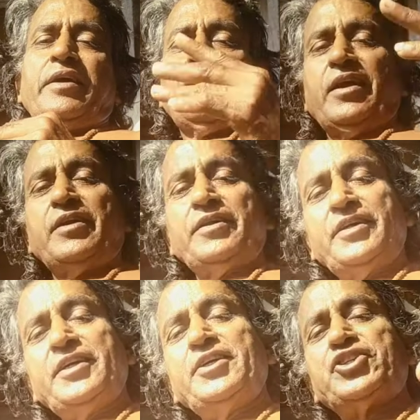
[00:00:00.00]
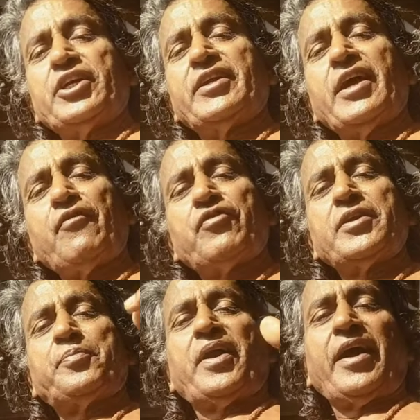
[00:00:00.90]
And each and
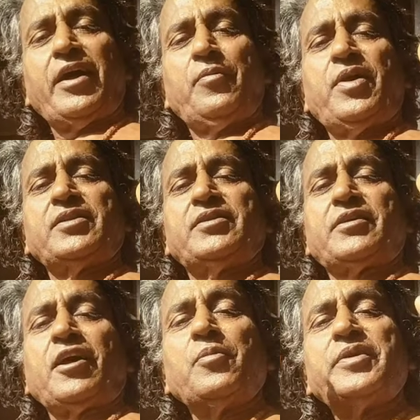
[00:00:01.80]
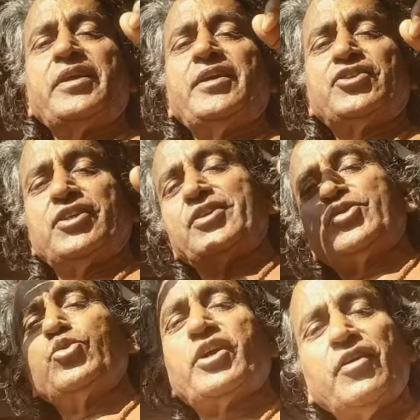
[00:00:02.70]
every pranayama that culminates
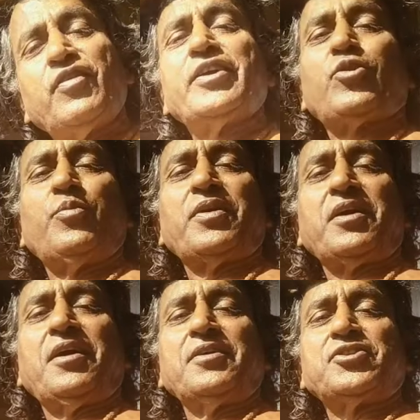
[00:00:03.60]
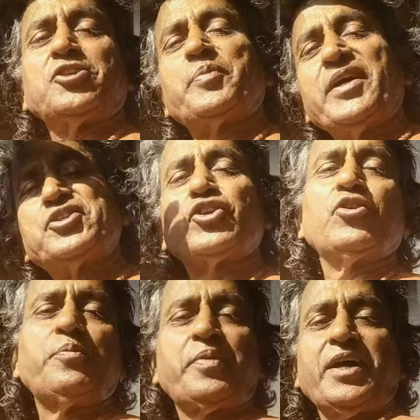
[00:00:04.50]
into Kevali Kumbhaka, suspension
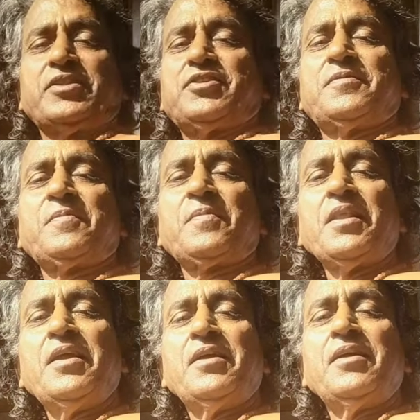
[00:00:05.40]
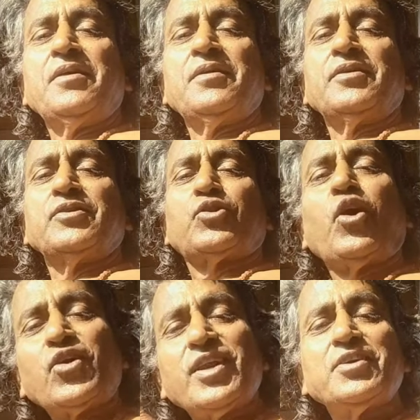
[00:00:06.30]
of breath,
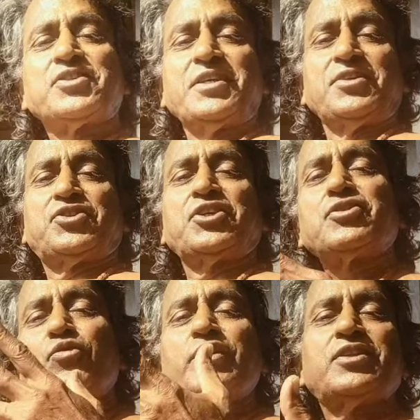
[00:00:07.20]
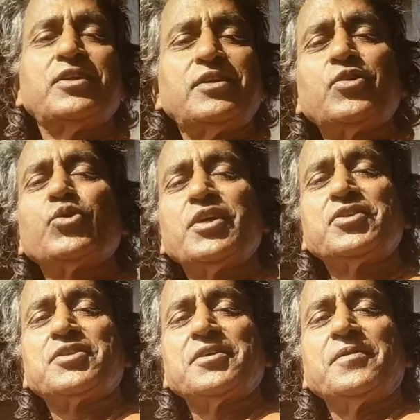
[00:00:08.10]
thoughtlessness, chitvritti
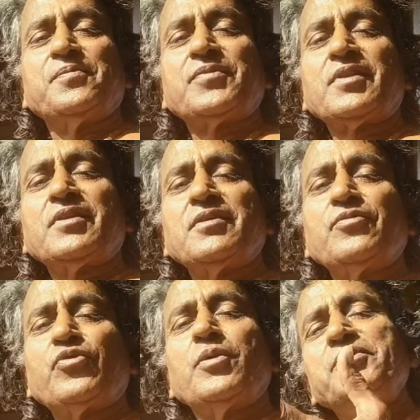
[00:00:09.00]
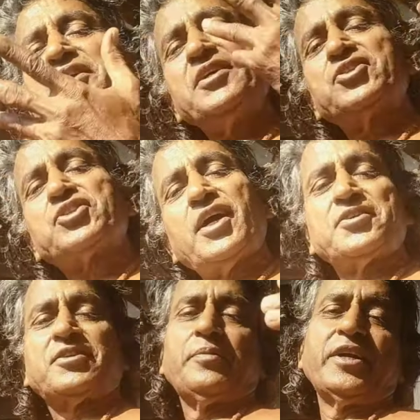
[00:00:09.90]
nirodhasya. From here
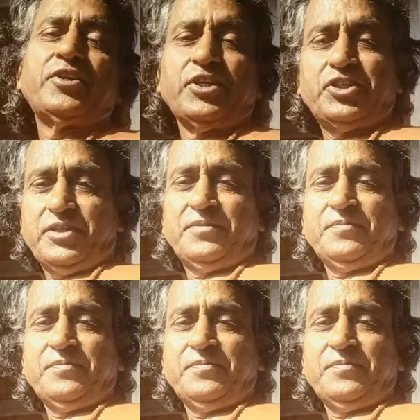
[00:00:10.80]
starts the meditation.